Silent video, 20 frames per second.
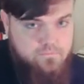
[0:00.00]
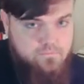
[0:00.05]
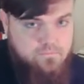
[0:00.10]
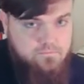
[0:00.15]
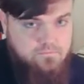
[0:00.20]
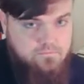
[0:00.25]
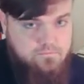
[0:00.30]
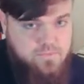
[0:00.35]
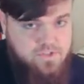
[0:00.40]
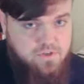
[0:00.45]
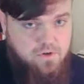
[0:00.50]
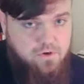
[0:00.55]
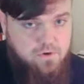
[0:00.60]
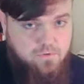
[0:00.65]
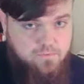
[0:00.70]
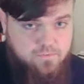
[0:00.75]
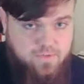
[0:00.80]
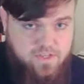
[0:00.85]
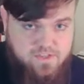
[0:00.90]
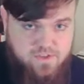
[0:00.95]
So
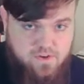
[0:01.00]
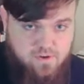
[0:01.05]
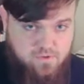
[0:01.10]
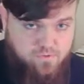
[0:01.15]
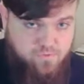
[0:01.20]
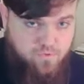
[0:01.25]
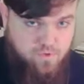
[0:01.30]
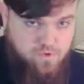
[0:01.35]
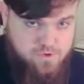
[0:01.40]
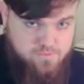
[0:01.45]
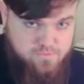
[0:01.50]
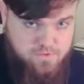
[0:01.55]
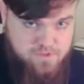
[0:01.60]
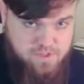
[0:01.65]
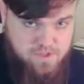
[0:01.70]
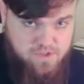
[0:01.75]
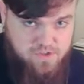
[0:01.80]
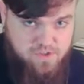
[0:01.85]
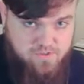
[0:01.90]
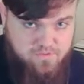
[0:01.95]
that's our first
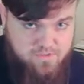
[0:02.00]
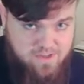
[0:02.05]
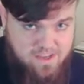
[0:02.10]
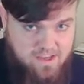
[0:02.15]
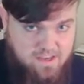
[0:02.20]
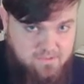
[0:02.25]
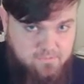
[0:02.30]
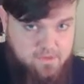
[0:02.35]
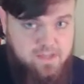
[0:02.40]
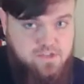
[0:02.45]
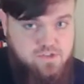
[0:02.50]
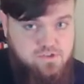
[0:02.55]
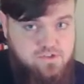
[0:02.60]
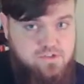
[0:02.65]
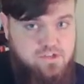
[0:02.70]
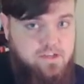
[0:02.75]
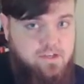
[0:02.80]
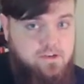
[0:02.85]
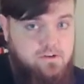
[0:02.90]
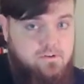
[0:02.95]
position of the A major
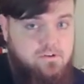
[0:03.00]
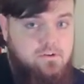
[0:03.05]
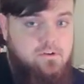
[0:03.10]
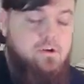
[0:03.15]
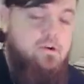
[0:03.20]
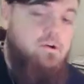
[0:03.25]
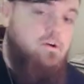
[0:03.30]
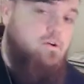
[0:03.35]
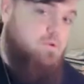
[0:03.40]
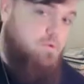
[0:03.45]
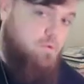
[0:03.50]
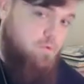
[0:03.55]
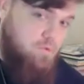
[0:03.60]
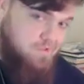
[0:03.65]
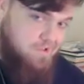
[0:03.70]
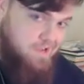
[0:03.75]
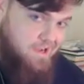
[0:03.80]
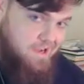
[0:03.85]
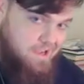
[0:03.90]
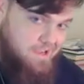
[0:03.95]
scale, or the
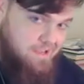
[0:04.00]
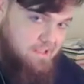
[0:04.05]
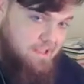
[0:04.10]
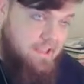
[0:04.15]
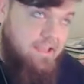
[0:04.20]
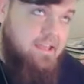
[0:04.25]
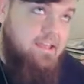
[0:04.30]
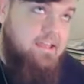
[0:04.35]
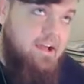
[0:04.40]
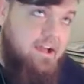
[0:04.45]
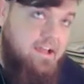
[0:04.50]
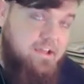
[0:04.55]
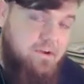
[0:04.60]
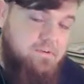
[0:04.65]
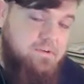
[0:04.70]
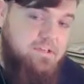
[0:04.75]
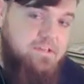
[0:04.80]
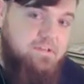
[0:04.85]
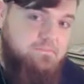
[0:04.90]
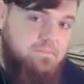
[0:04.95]
A
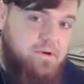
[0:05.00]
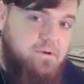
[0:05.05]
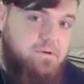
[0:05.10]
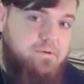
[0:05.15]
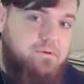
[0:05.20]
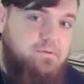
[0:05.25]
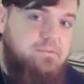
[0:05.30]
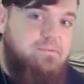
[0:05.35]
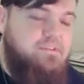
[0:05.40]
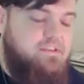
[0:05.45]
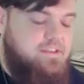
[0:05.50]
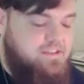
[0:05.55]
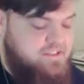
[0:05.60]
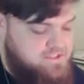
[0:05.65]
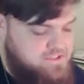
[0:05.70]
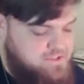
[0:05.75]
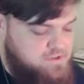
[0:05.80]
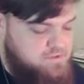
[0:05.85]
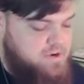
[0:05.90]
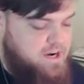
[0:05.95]
Ionian mode in
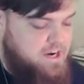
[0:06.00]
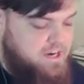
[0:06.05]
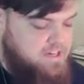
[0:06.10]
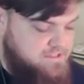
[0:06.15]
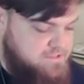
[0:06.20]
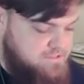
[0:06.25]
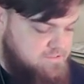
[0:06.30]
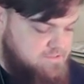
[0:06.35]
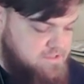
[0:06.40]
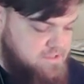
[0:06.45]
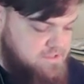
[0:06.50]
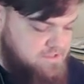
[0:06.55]
2 octaves.